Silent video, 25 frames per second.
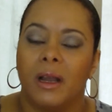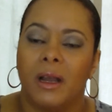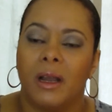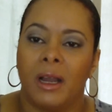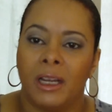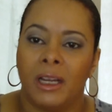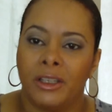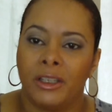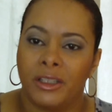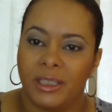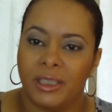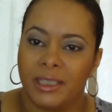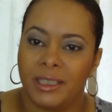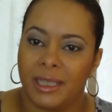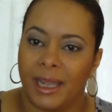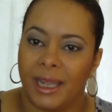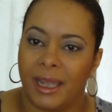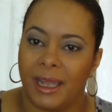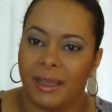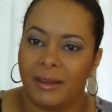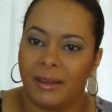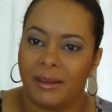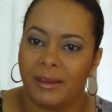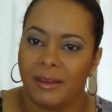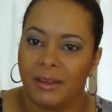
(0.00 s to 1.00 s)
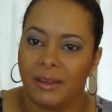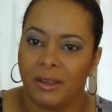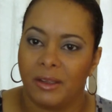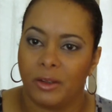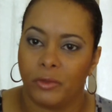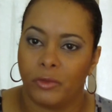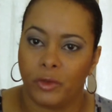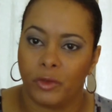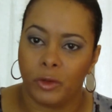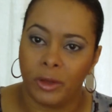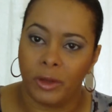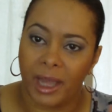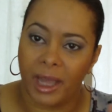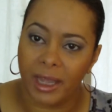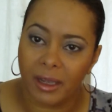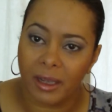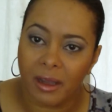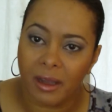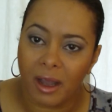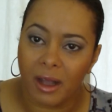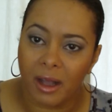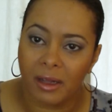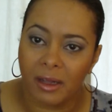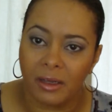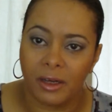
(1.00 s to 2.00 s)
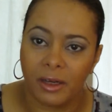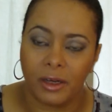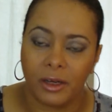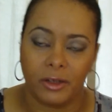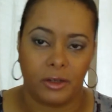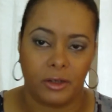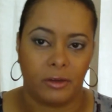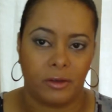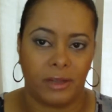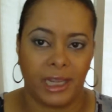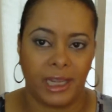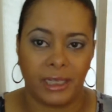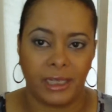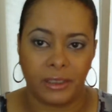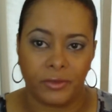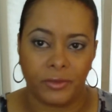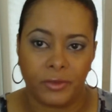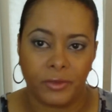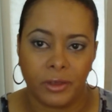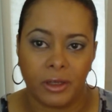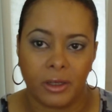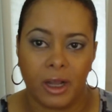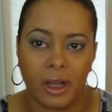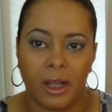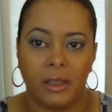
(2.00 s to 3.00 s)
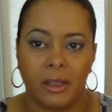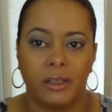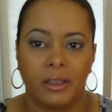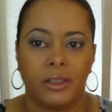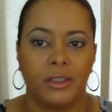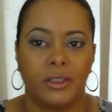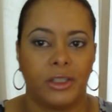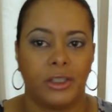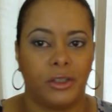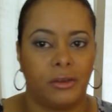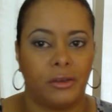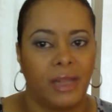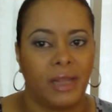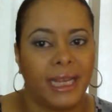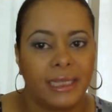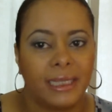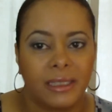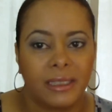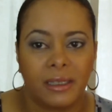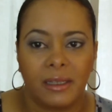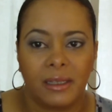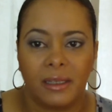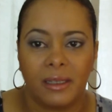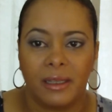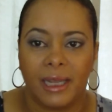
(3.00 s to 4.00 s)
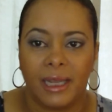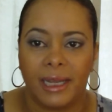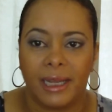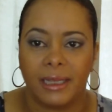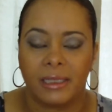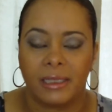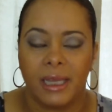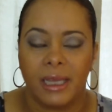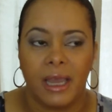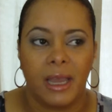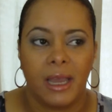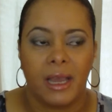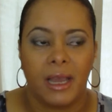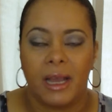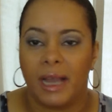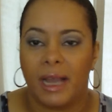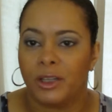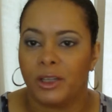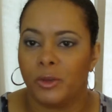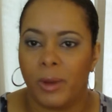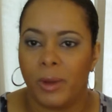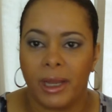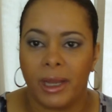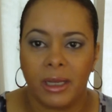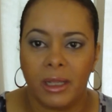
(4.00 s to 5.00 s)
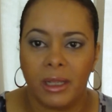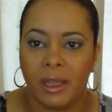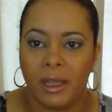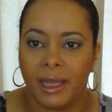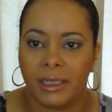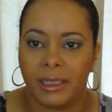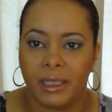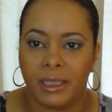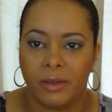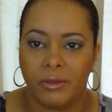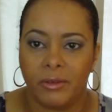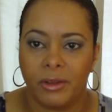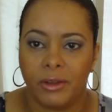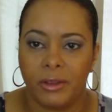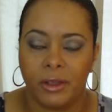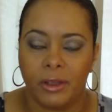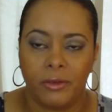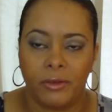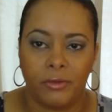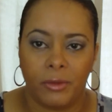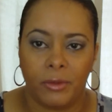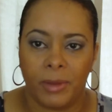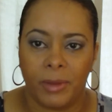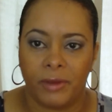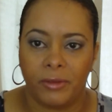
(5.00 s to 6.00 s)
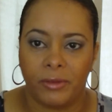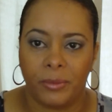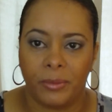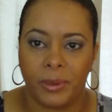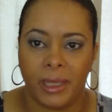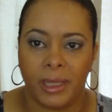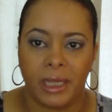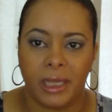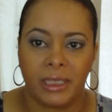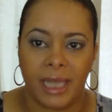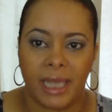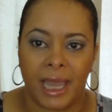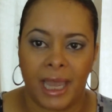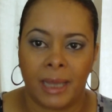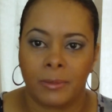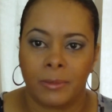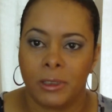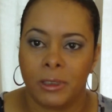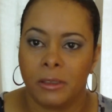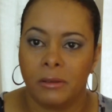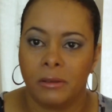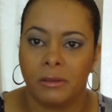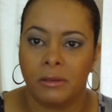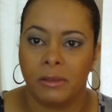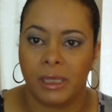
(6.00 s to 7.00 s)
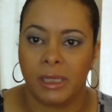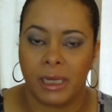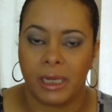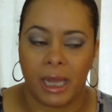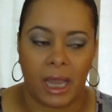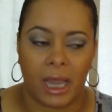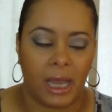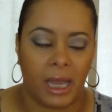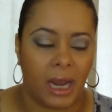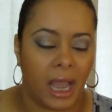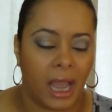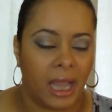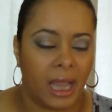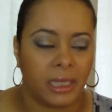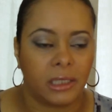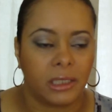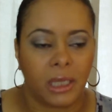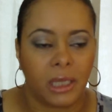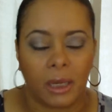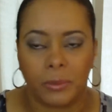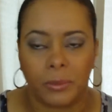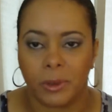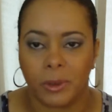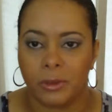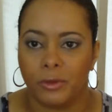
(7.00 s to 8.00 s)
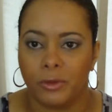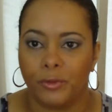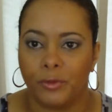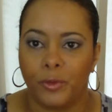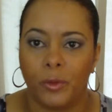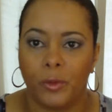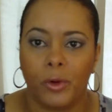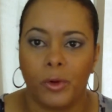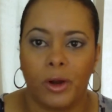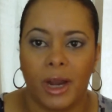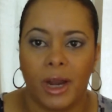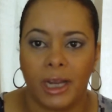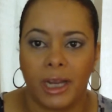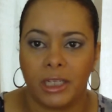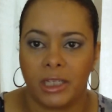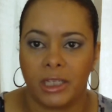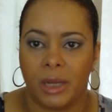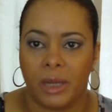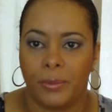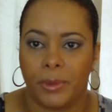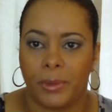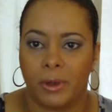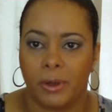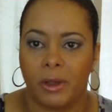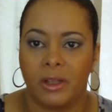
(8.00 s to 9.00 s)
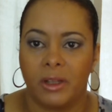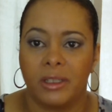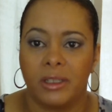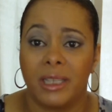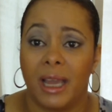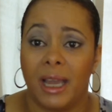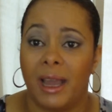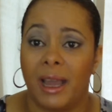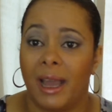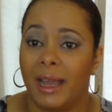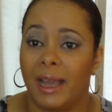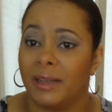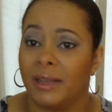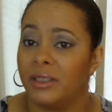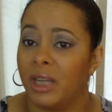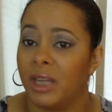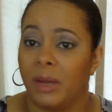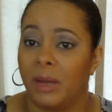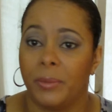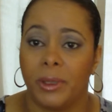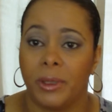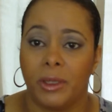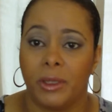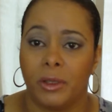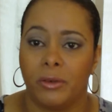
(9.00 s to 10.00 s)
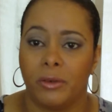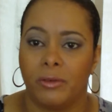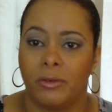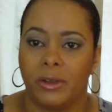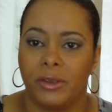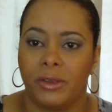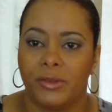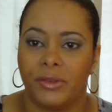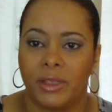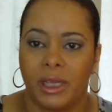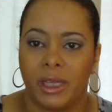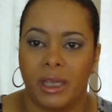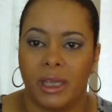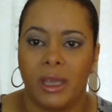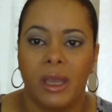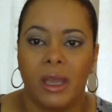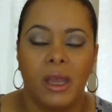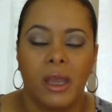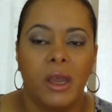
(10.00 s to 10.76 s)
understand. If you like color and you like different colors and you like to collect, do I collect everything from every place? Absolutely not. I shop at Sephora, I shop at Ulta, I shop at QVC.